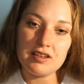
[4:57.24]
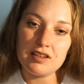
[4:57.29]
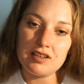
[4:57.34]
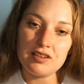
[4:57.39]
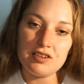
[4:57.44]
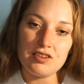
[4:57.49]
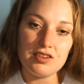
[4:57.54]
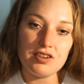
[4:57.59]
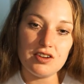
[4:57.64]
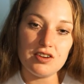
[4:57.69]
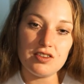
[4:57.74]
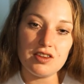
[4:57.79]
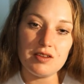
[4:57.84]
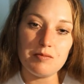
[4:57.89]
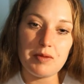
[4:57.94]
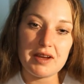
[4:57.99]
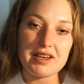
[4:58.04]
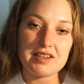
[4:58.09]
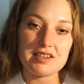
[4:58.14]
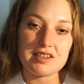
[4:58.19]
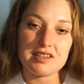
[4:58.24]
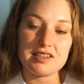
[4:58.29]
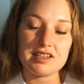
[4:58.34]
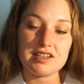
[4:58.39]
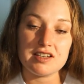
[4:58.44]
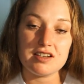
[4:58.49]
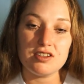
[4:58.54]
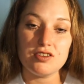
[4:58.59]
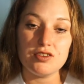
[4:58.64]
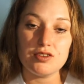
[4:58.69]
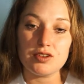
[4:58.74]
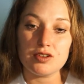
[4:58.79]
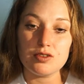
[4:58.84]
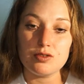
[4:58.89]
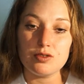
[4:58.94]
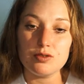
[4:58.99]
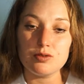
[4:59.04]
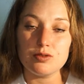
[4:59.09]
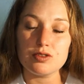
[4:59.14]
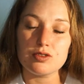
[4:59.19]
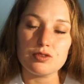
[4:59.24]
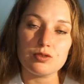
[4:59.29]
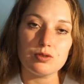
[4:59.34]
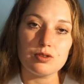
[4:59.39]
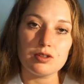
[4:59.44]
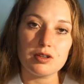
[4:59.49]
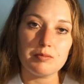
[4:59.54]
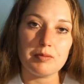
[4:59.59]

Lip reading: best thing you can do is talk